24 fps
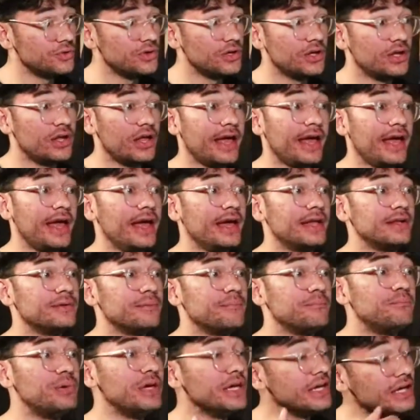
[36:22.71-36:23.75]
And
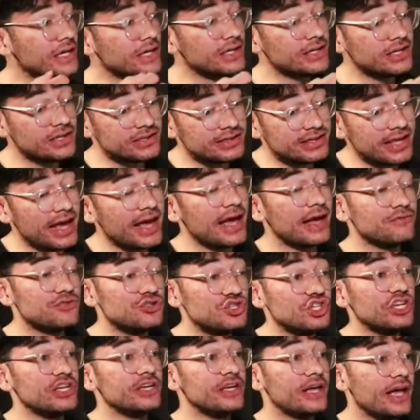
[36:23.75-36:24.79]
being a damn
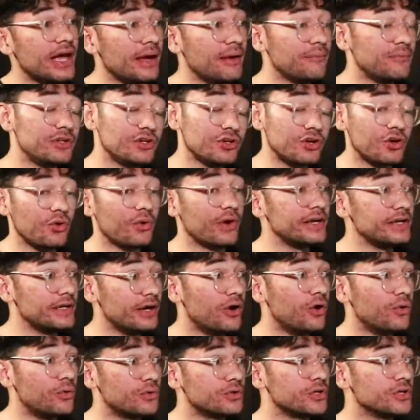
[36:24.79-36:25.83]
GM and a great
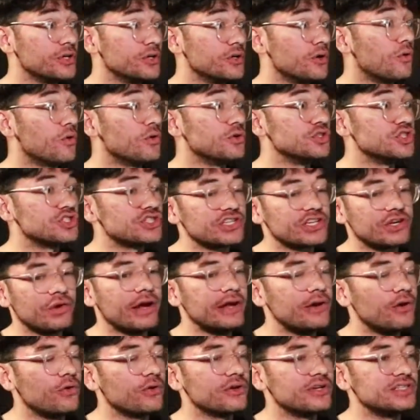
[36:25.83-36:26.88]
owner or just a great
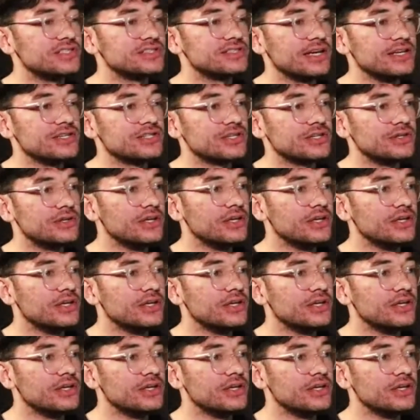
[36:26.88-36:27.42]
organization,